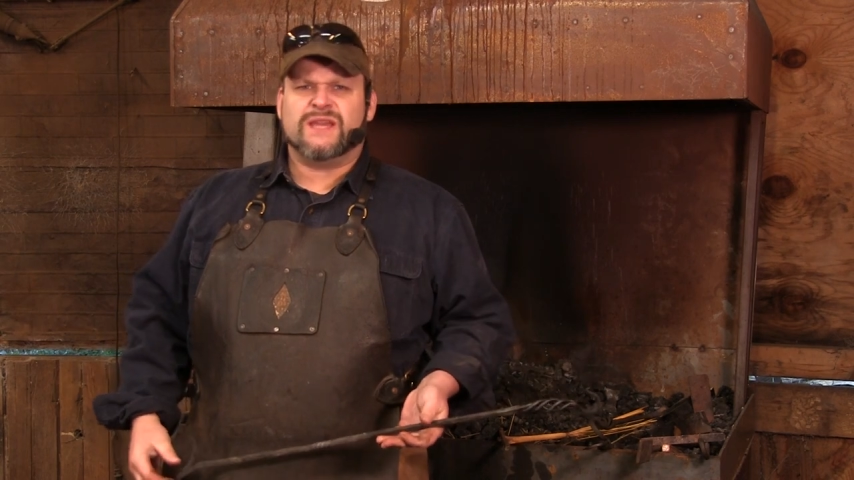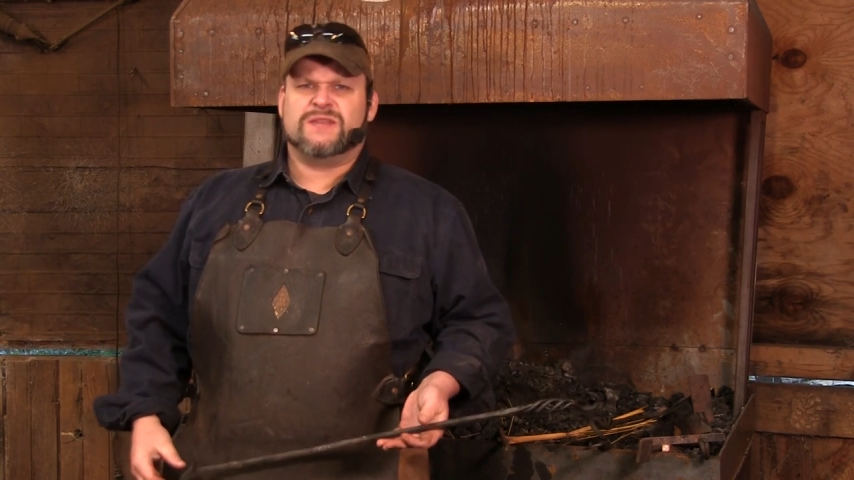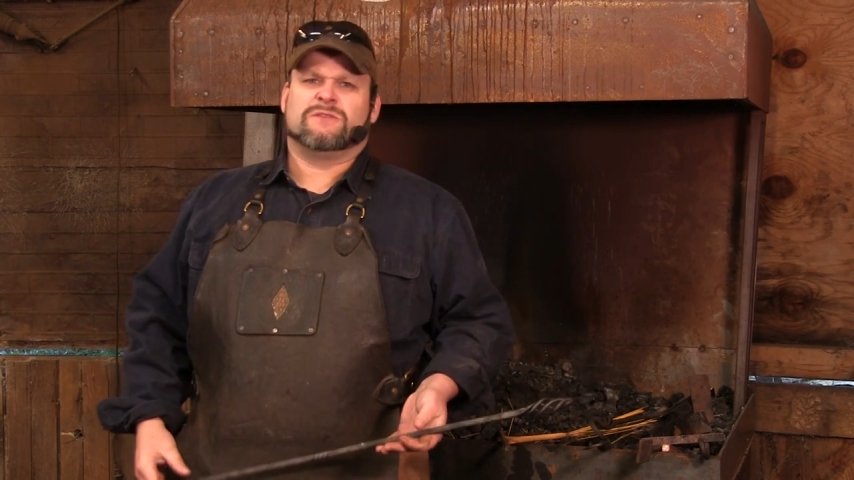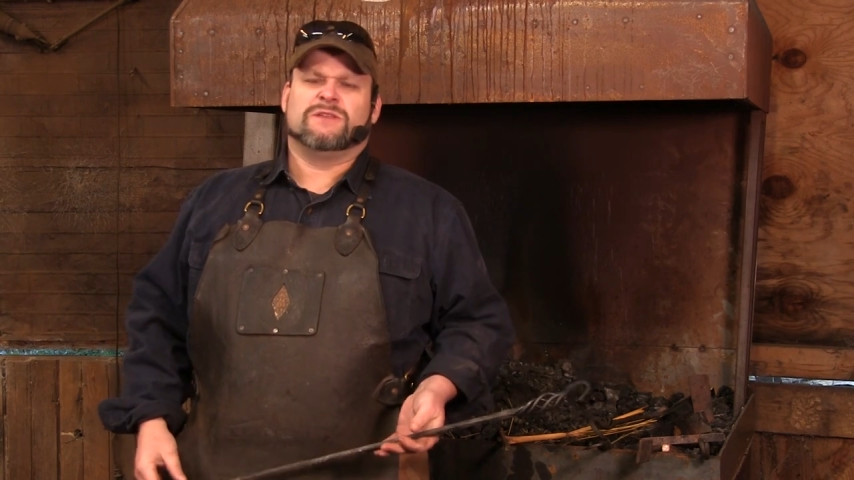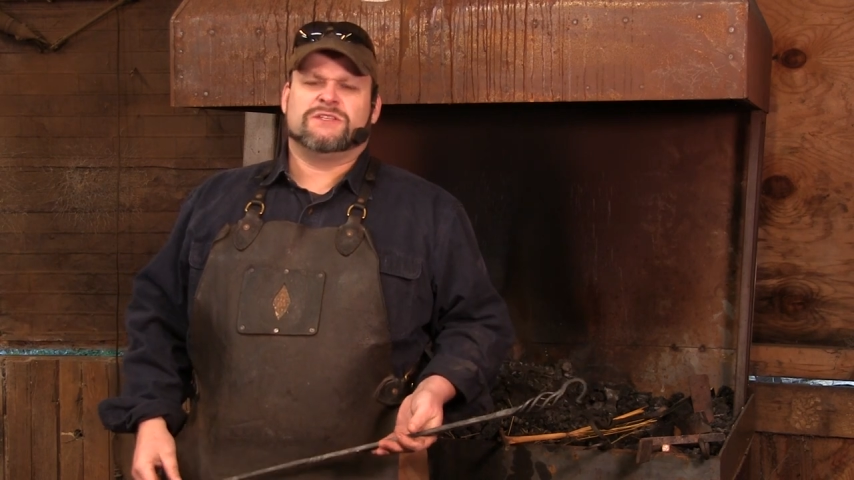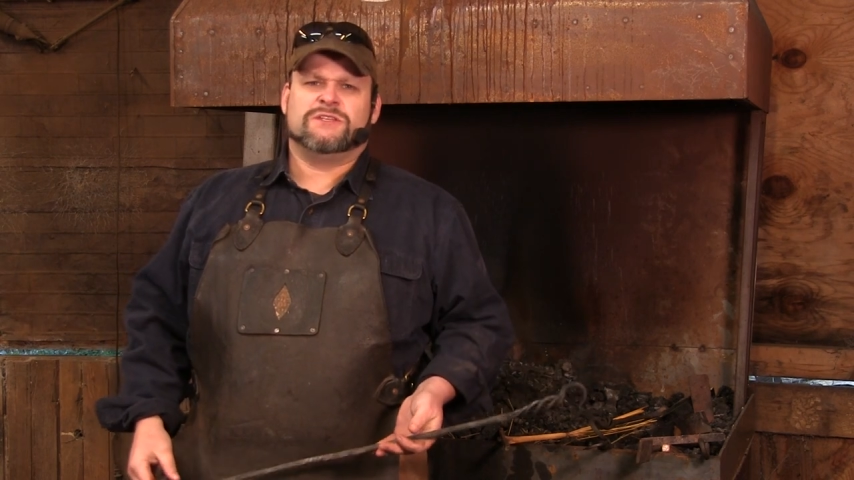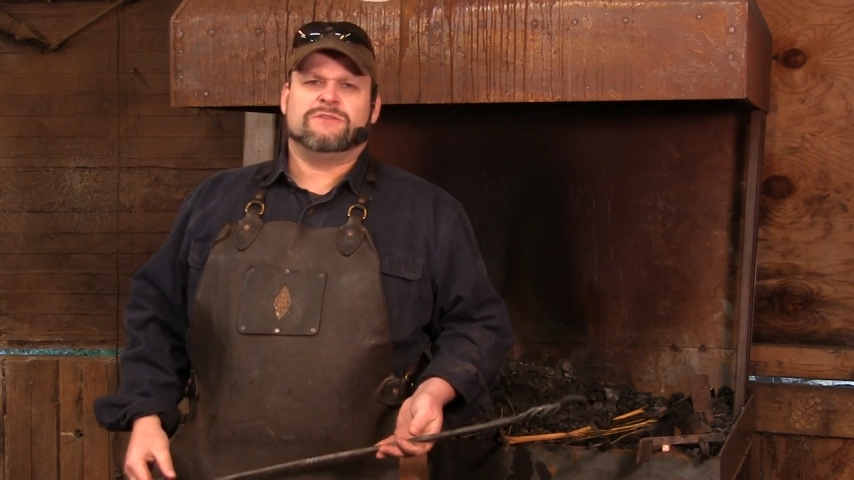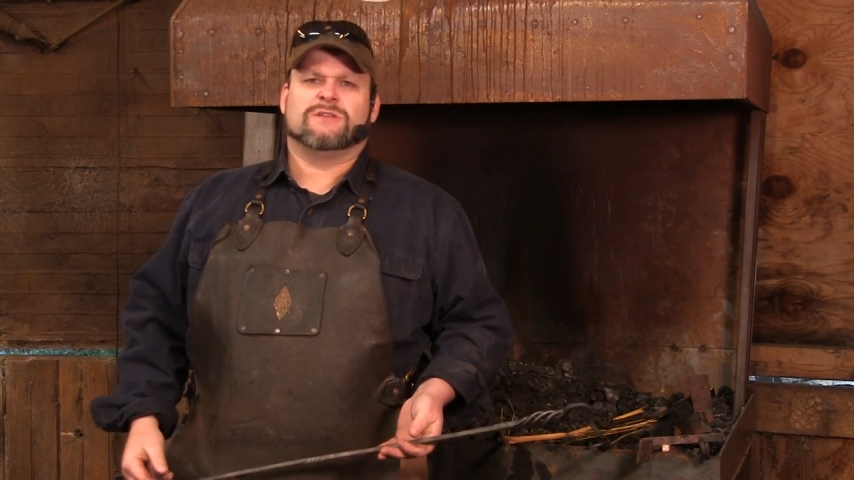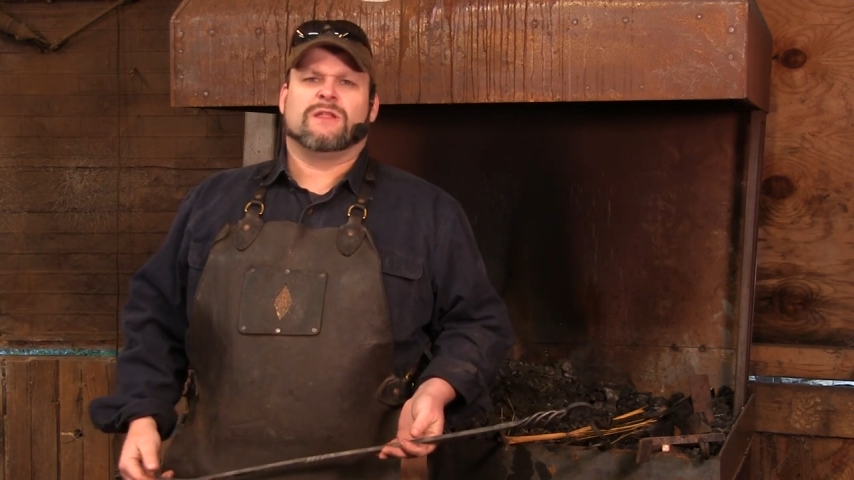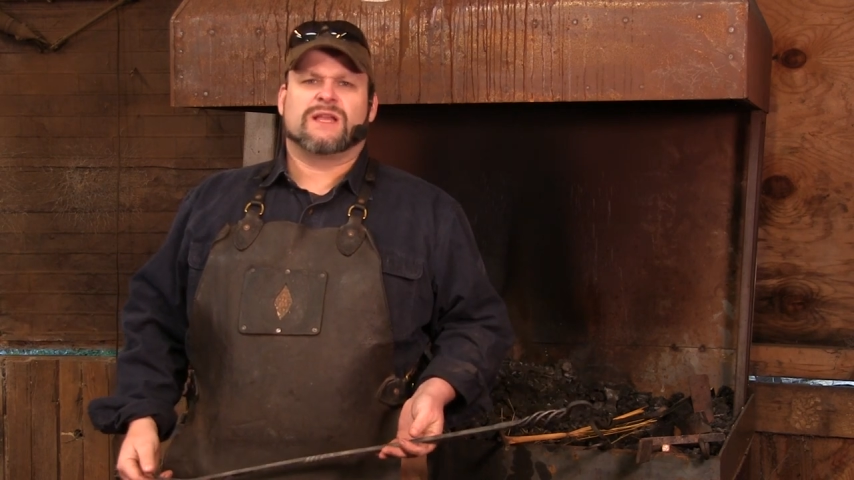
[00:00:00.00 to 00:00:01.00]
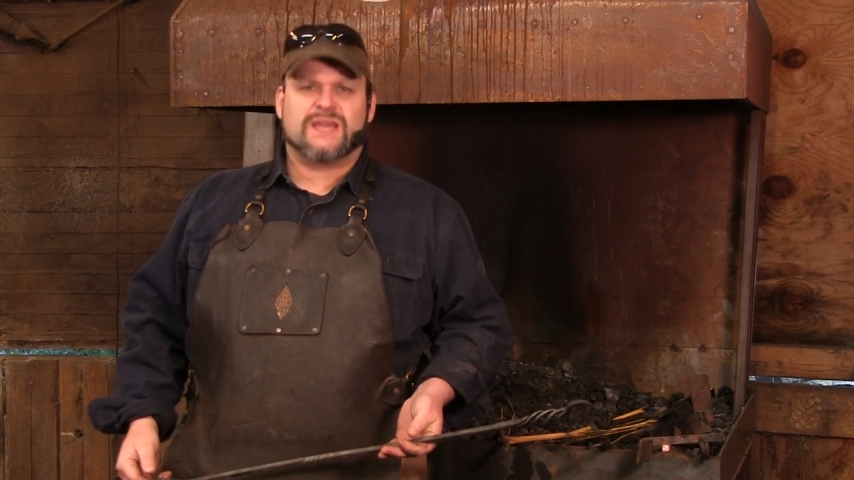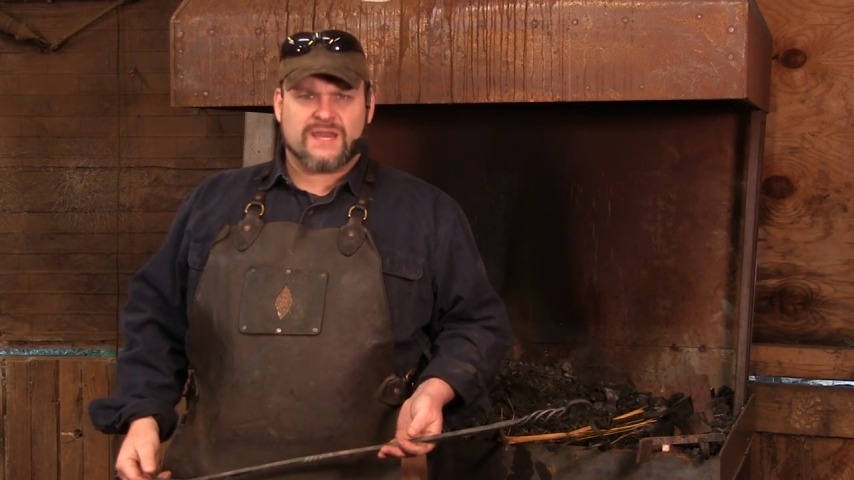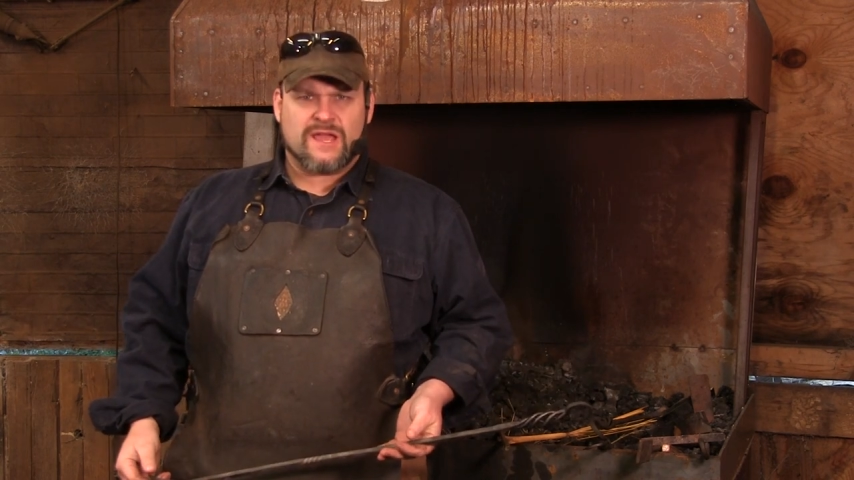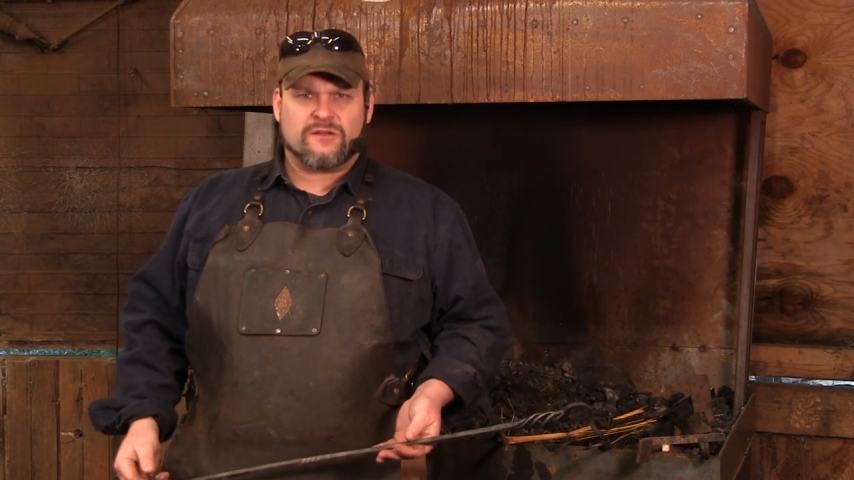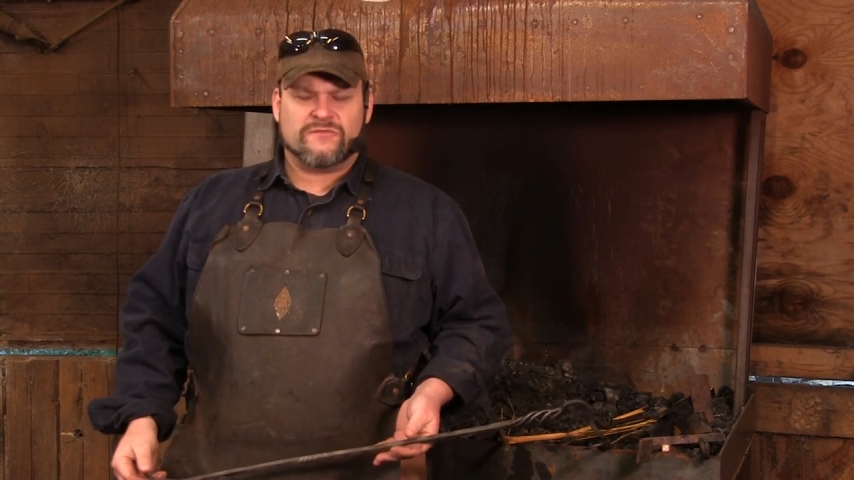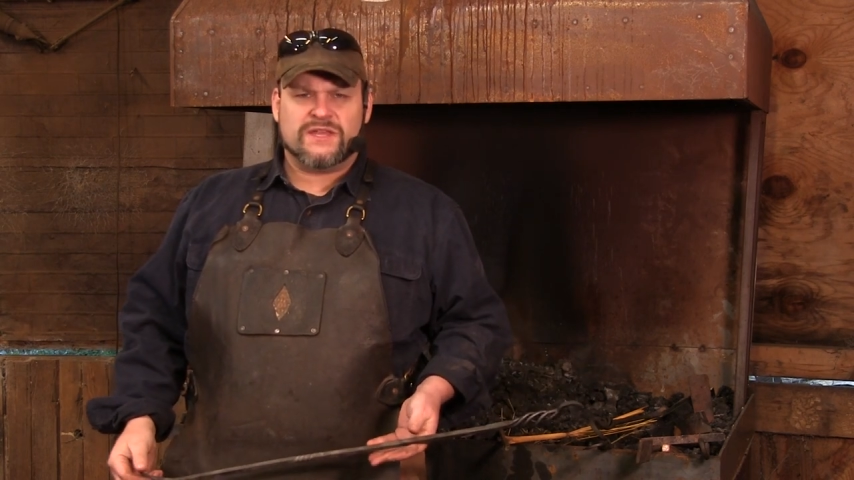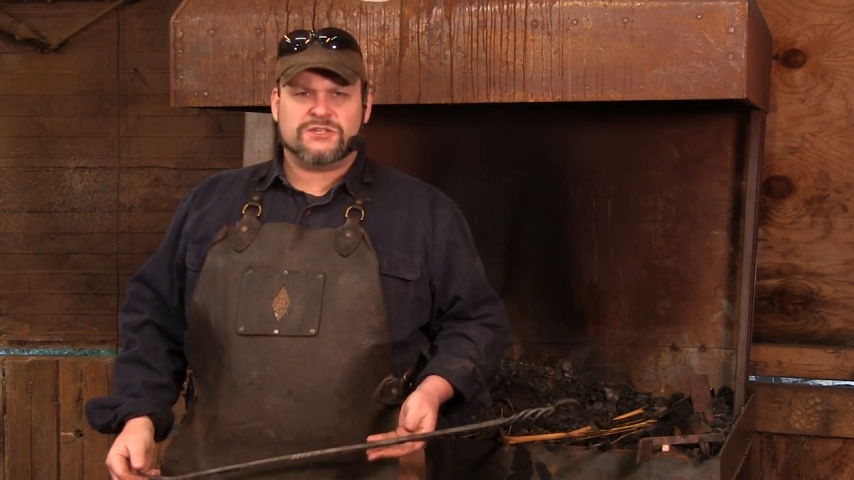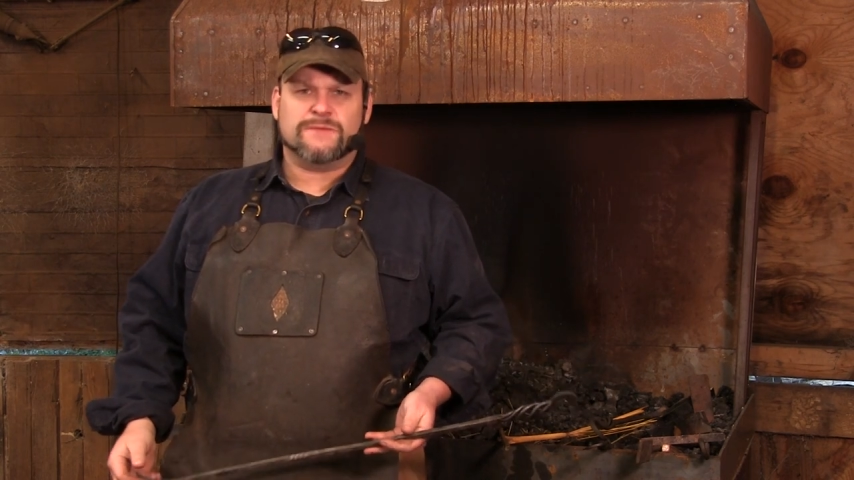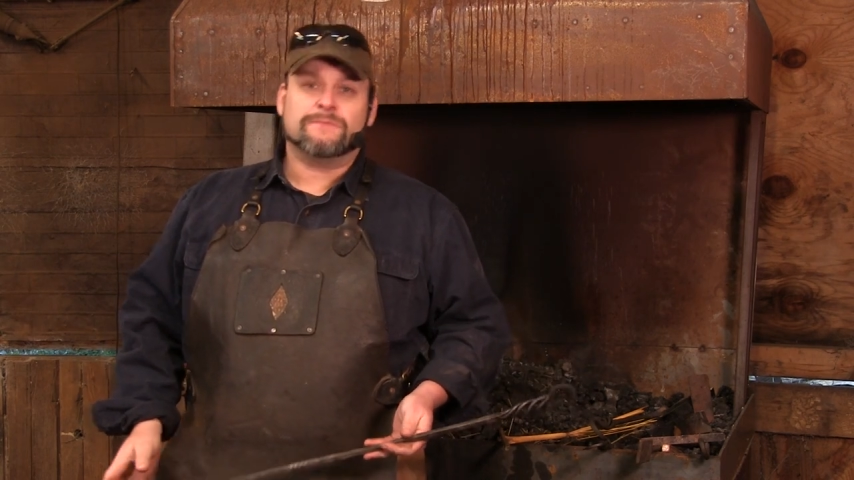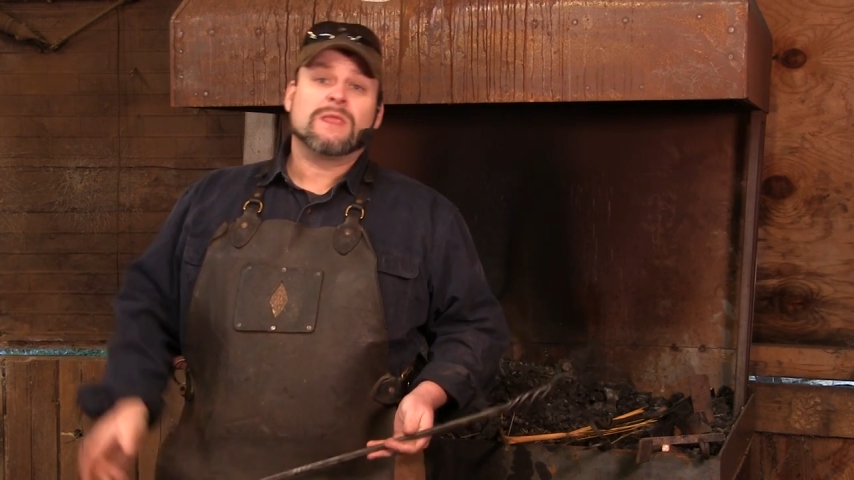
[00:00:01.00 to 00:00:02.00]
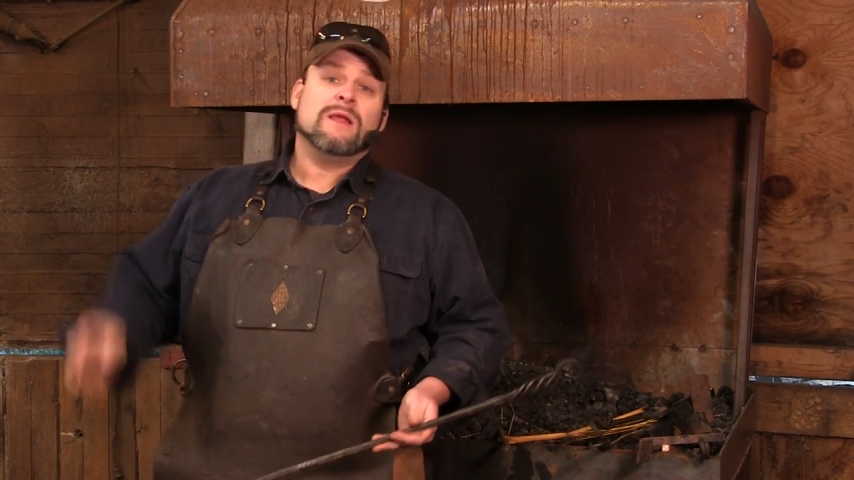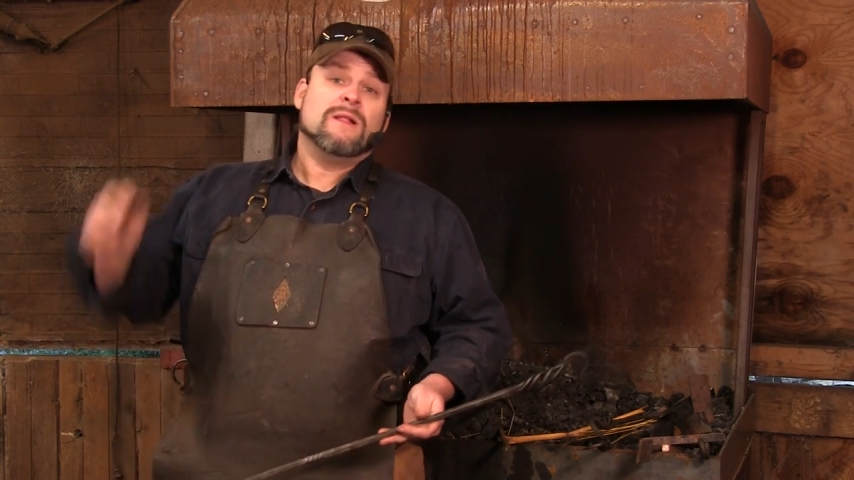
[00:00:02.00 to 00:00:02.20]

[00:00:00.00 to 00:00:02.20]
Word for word: technical issues and all that kind of aggravation.